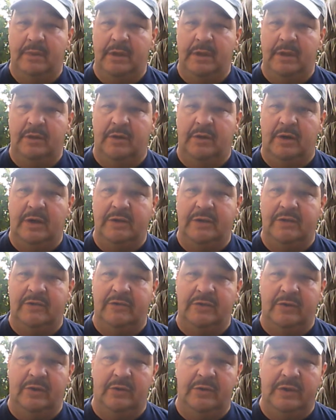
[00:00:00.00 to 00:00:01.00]
I
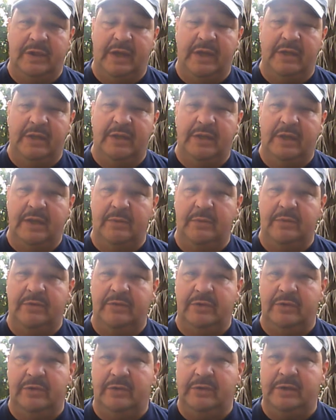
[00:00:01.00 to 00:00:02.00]
just know that it was
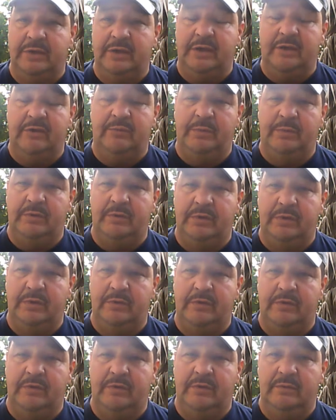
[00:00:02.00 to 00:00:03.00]
a learning
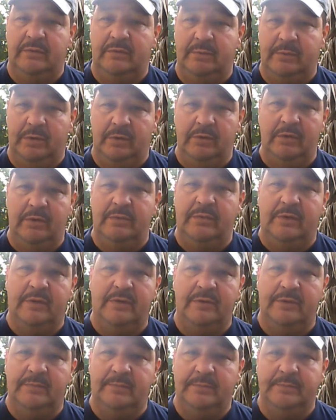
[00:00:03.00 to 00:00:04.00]
experience for both of
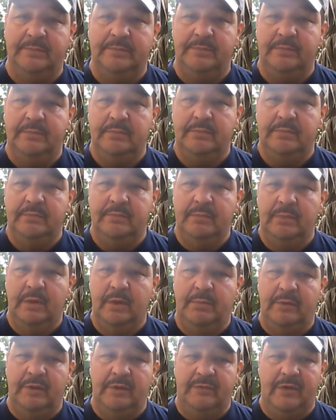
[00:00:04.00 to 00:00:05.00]
us.
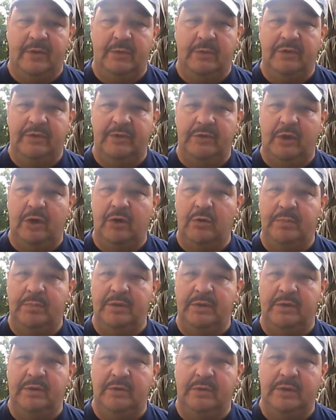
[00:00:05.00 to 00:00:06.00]
But if I wasn't
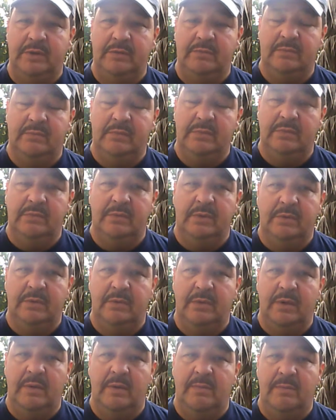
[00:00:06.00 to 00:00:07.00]
open to it,
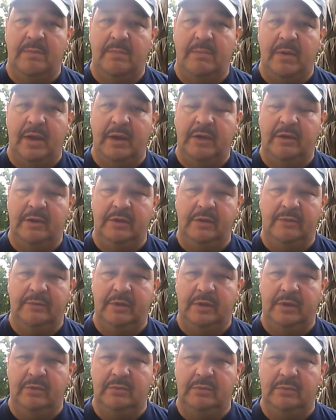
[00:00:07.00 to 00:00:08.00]
I couldn't have
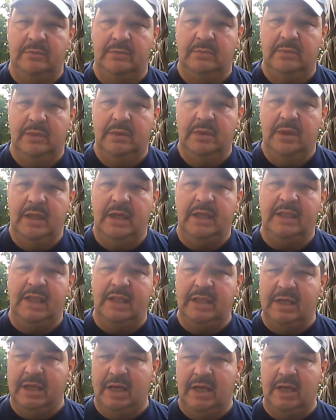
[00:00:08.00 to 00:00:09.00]
known. And
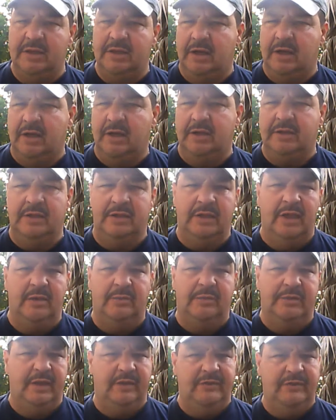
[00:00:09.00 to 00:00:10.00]
I'd have gone on and
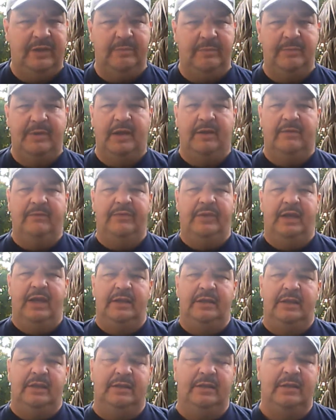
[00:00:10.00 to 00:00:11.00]
on with that same
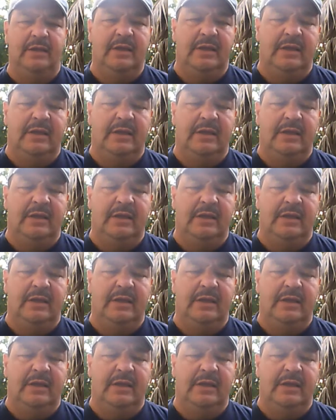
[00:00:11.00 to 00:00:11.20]
conflict, and